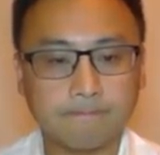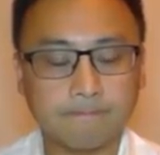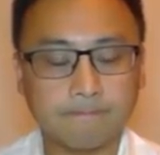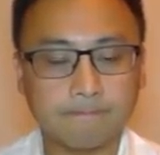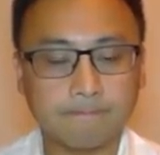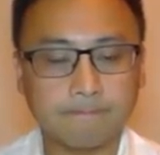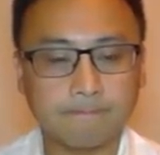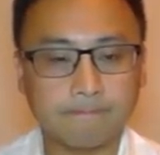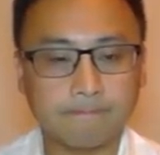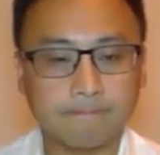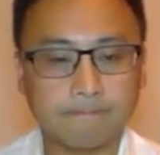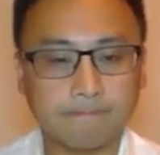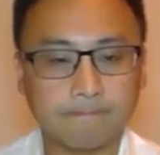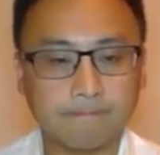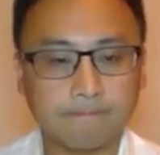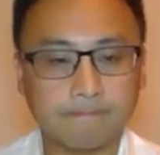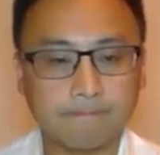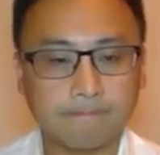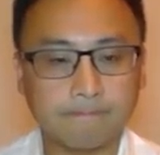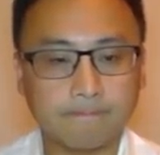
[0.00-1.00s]

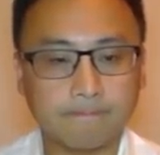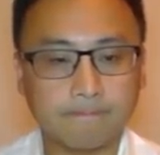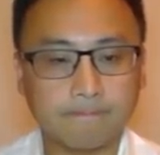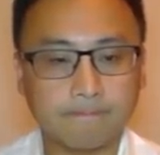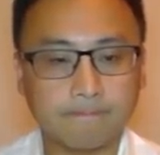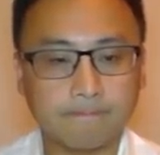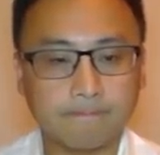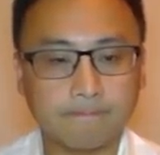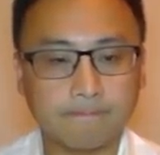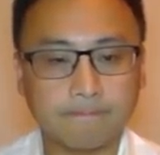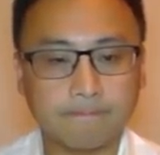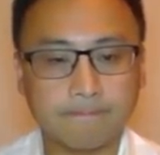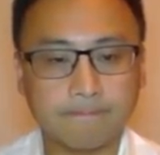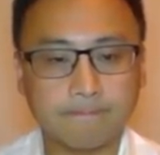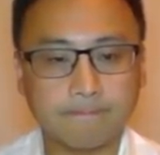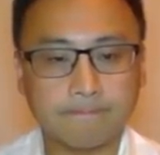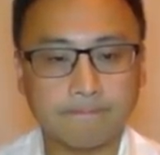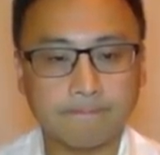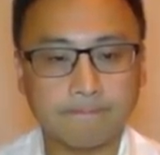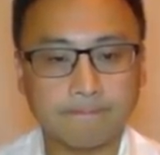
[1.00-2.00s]

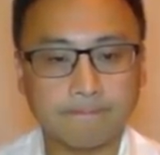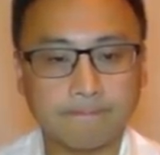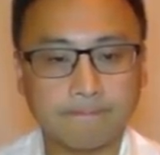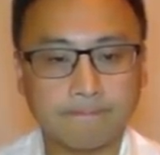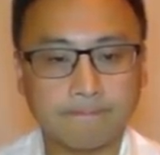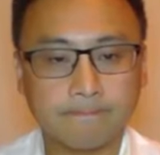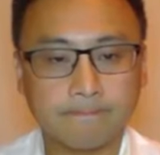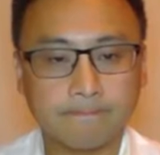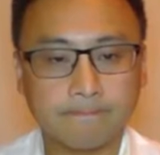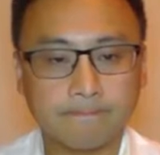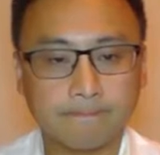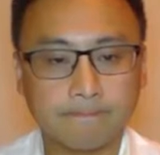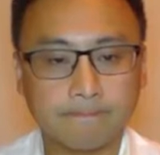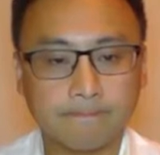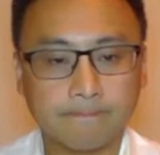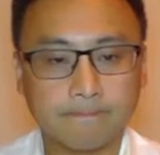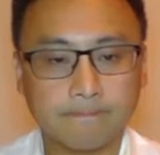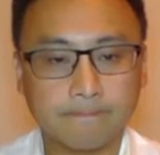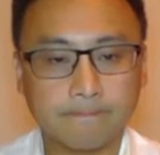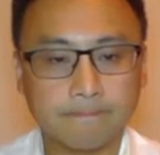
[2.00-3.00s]

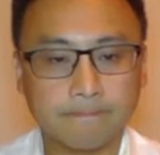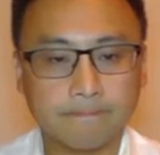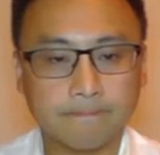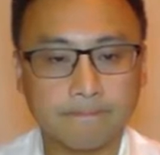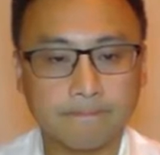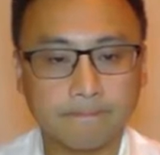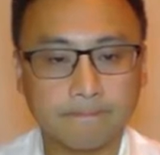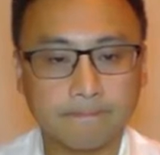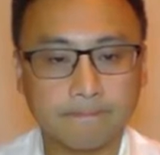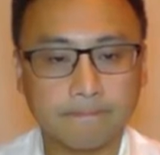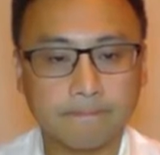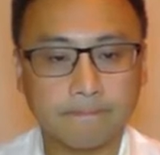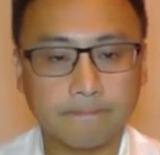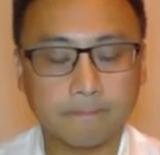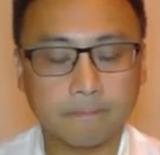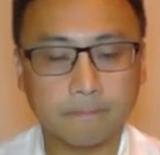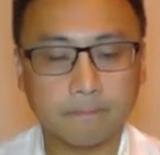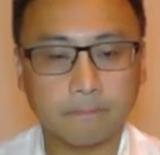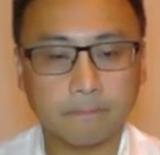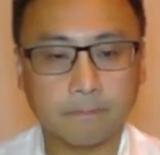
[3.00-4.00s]

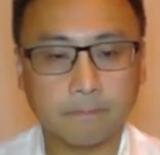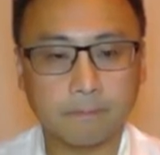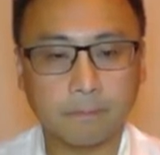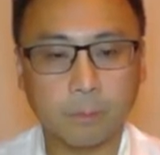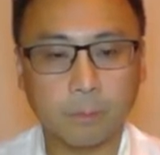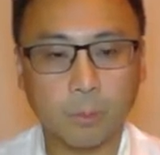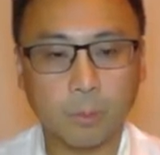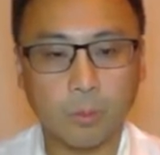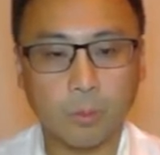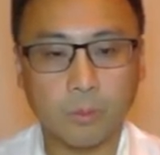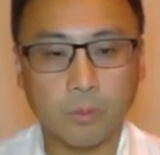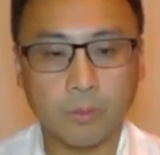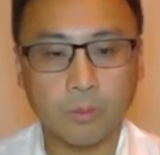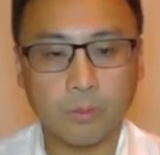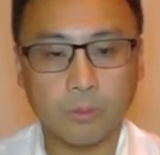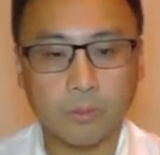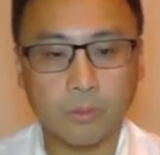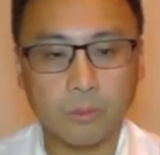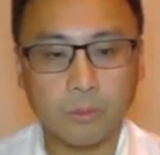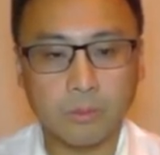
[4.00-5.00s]

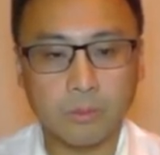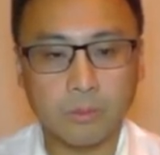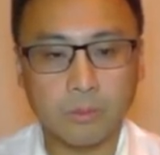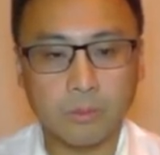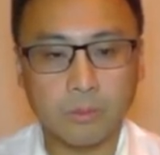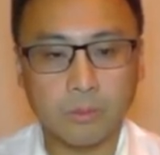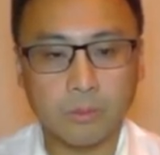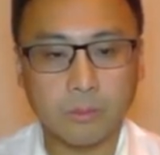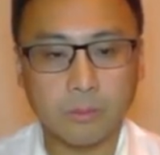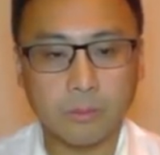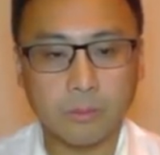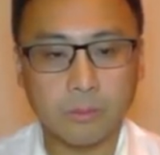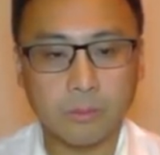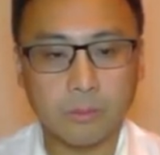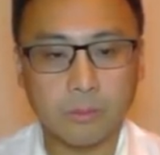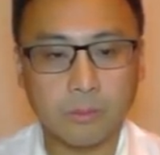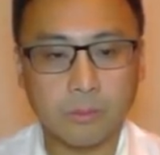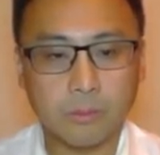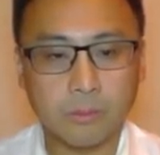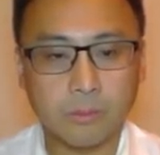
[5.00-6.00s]

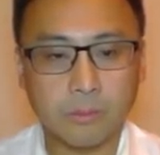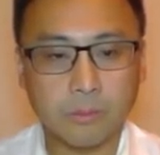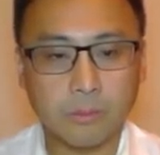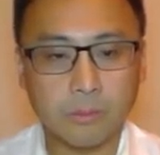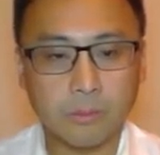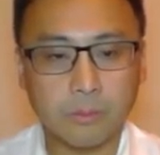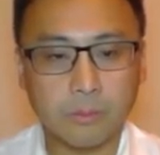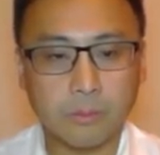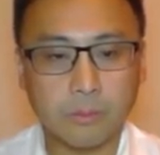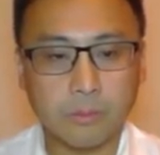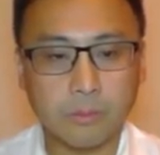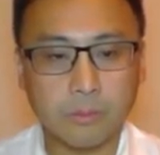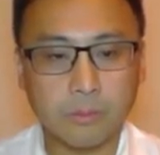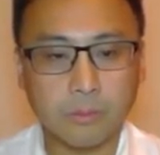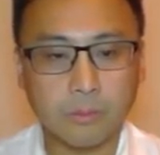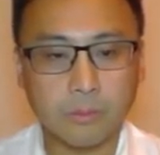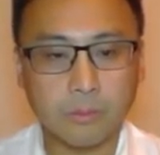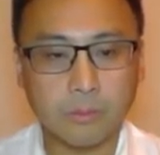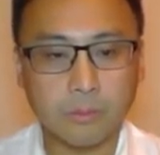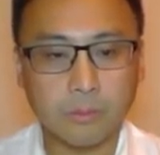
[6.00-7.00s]

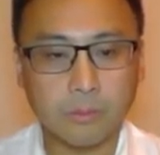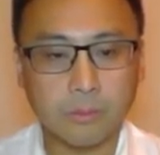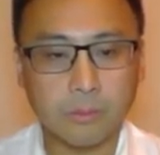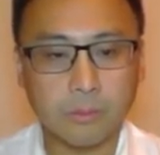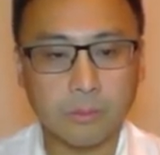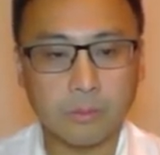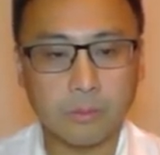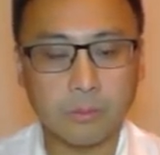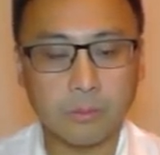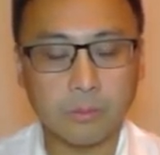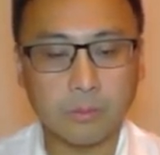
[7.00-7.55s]
[no speech]